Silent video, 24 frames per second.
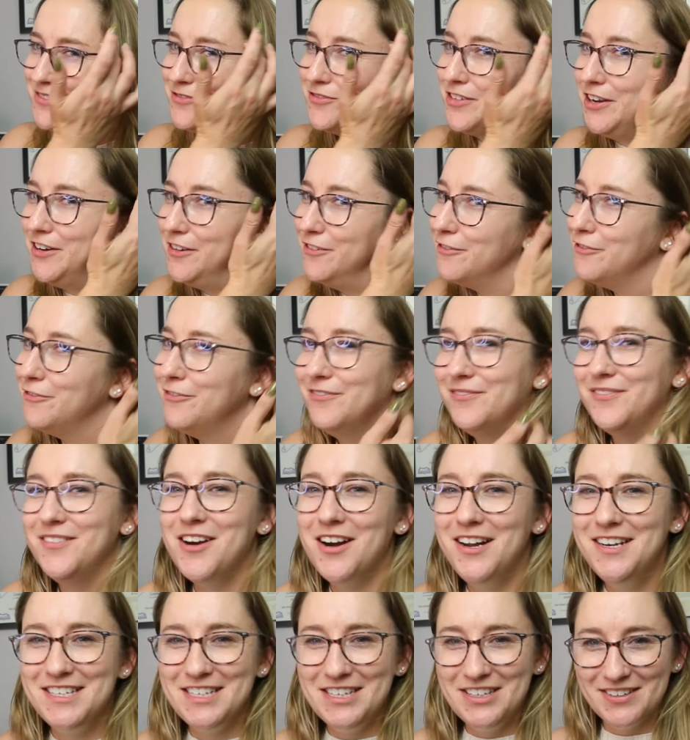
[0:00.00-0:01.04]
Fun of
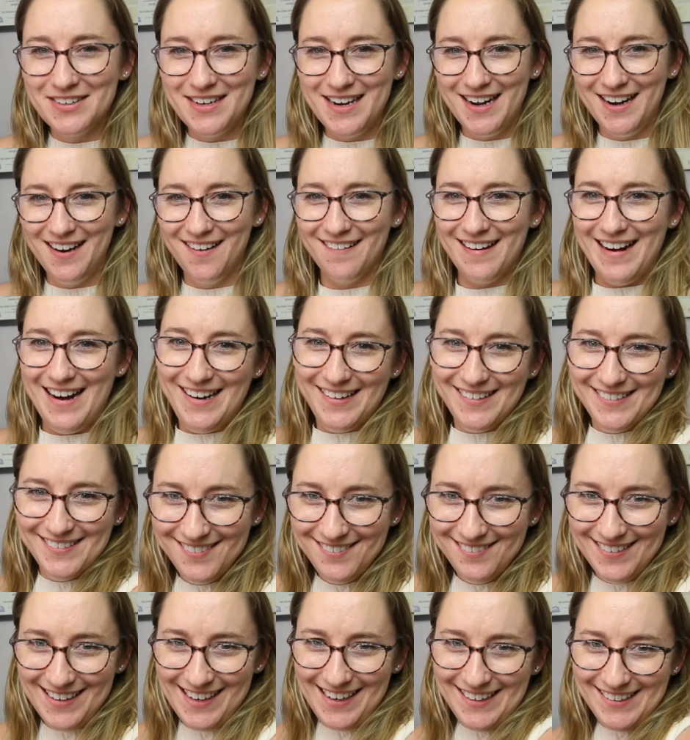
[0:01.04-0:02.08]
content creating, right?
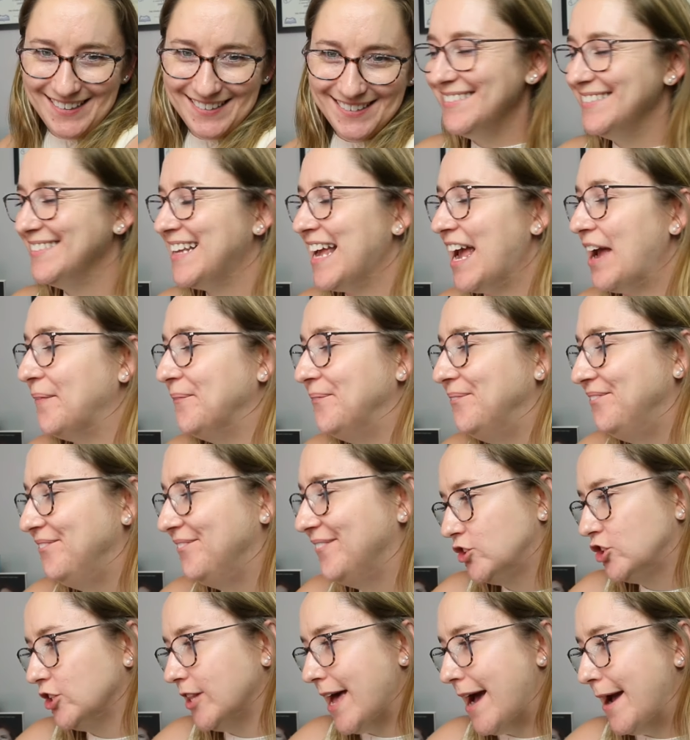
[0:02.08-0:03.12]
Right? Okay,
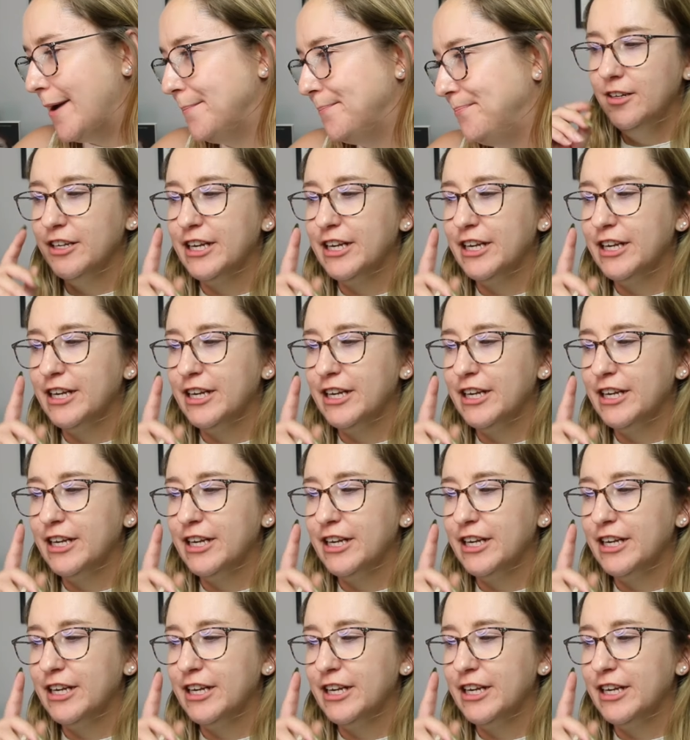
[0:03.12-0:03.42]
July.